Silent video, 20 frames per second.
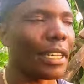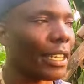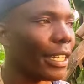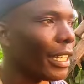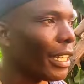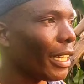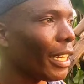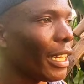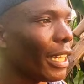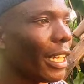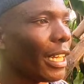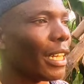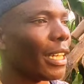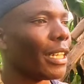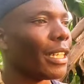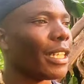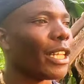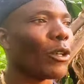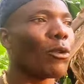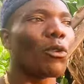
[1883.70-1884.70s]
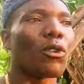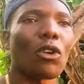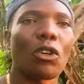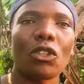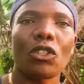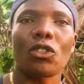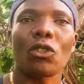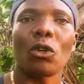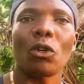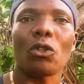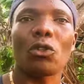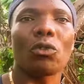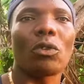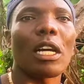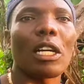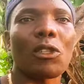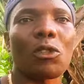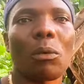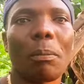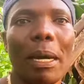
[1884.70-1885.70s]
yeah, they could not talk to
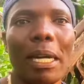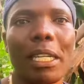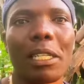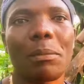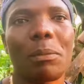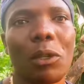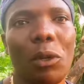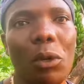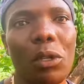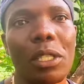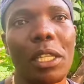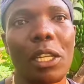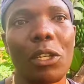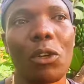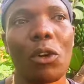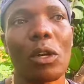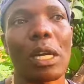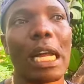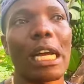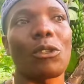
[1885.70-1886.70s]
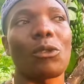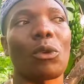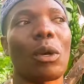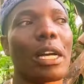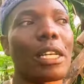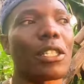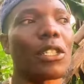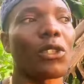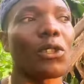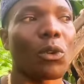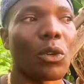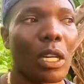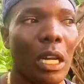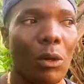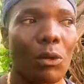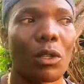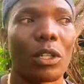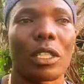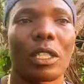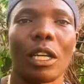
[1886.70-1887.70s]
Nasto badly because they know Nasto has his own
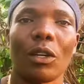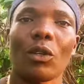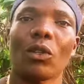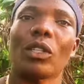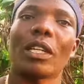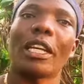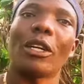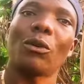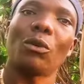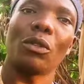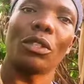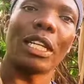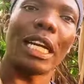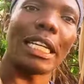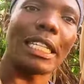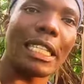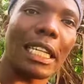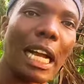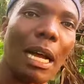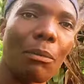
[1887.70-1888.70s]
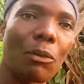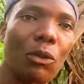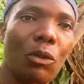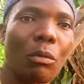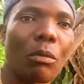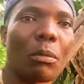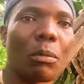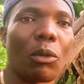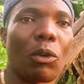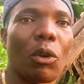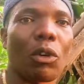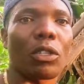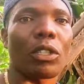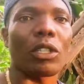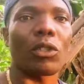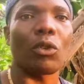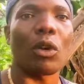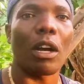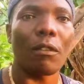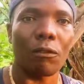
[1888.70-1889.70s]
audience. So they could just come to me
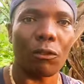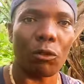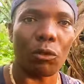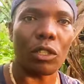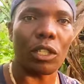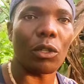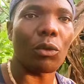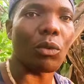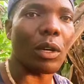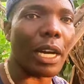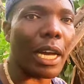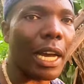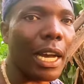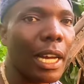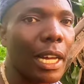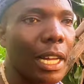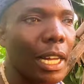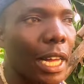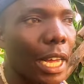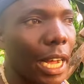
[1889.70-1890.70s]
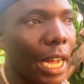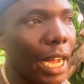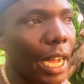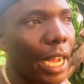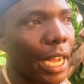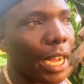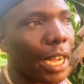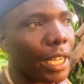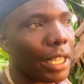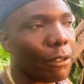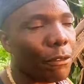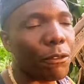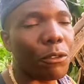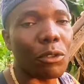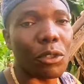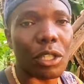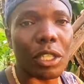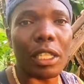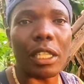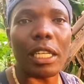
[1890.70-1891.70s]
because you have to see where. Uh, if
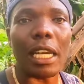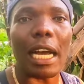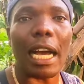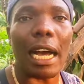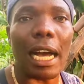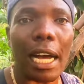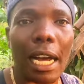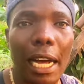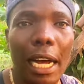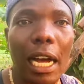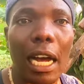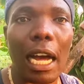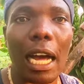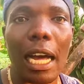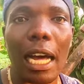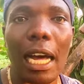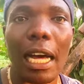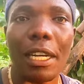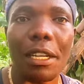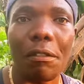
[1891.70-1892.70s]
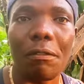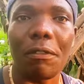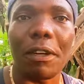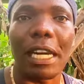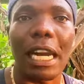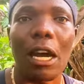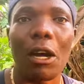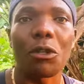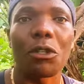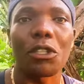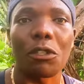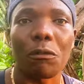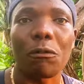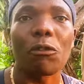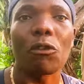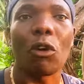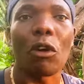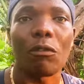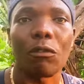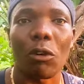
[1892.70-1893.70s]
you see a, a, a, river now, it's
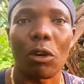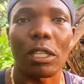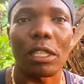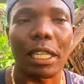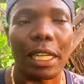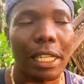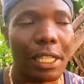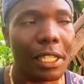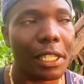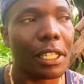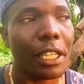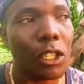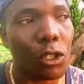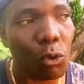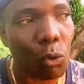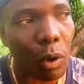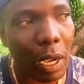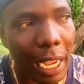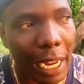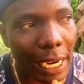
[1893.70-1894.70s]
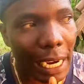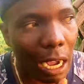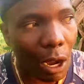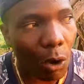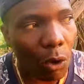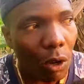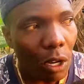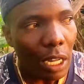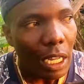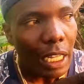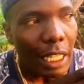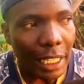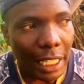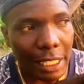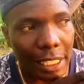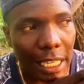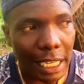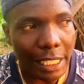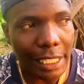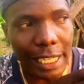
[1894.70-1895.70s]
full of water. It sees where now
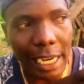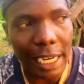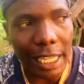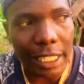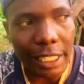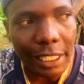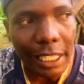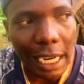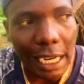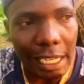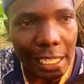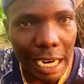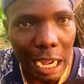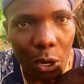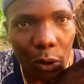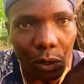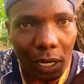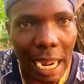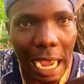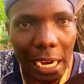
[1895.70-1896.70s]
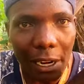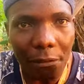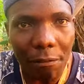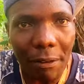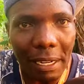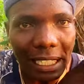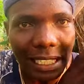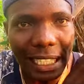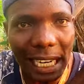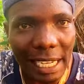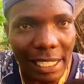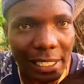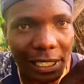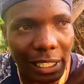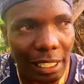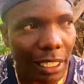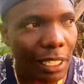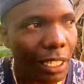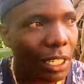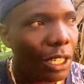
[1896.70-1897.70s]
there's a channel it can now run.
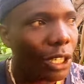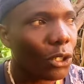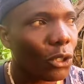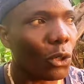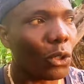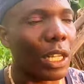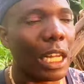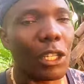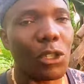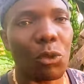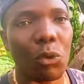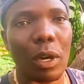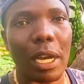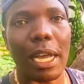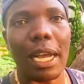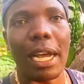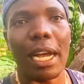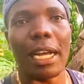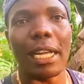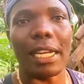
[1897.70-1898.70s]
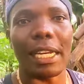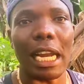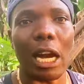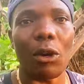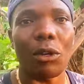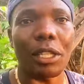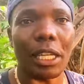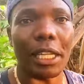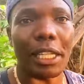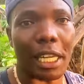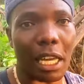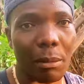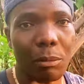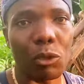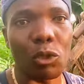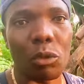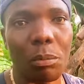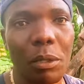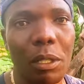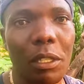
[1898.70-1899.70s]
Fantastic. So that's where now they
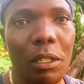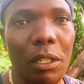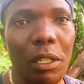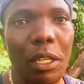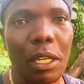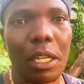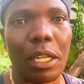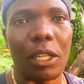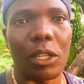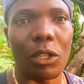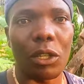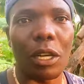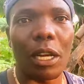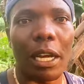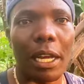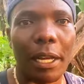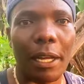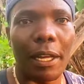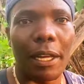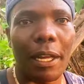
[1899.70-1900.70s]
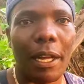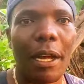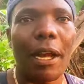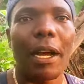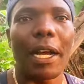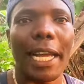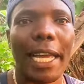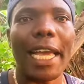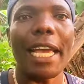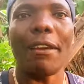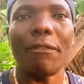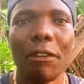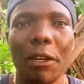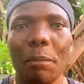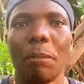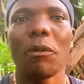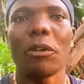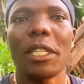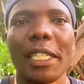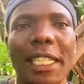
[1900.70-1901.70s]
came to me
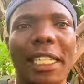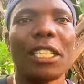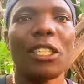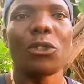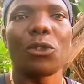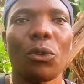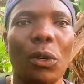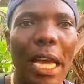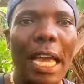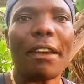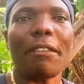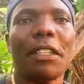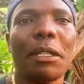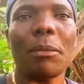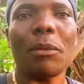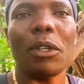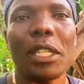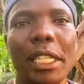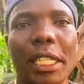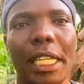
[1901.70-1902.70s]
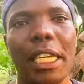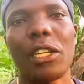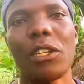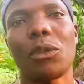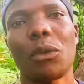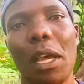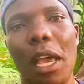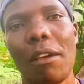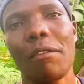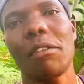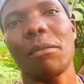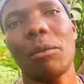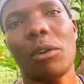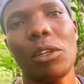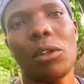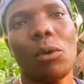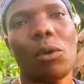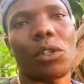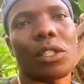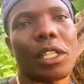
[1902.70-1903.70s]
everybody Gintu, everybody Gintu,
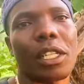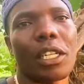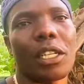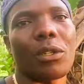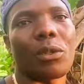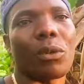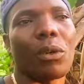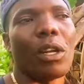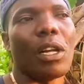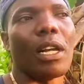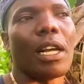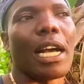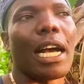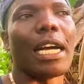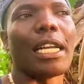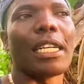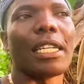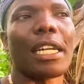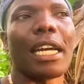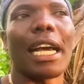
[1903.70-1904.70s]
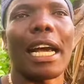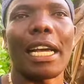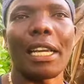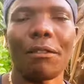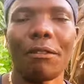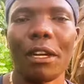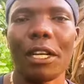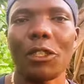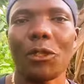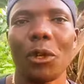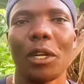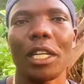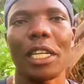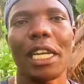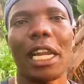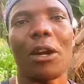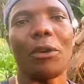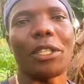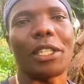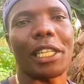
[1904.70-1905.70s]
everybody was gint And uh, eventually
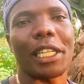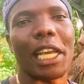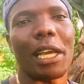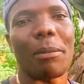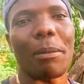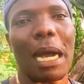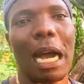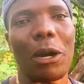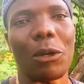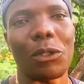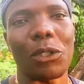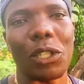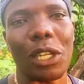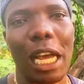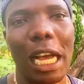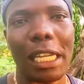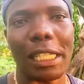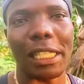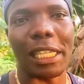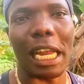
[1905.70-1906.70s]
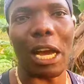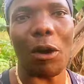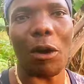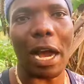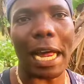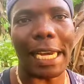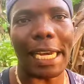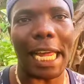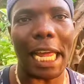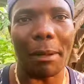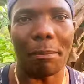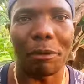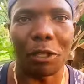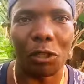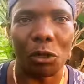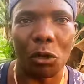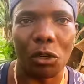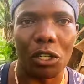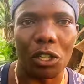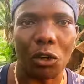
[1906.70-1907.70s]
now it came out as now an
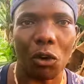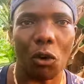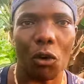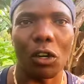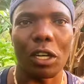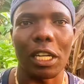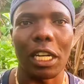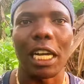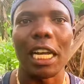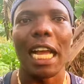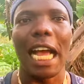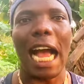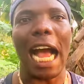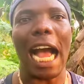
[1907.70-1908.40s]
episode called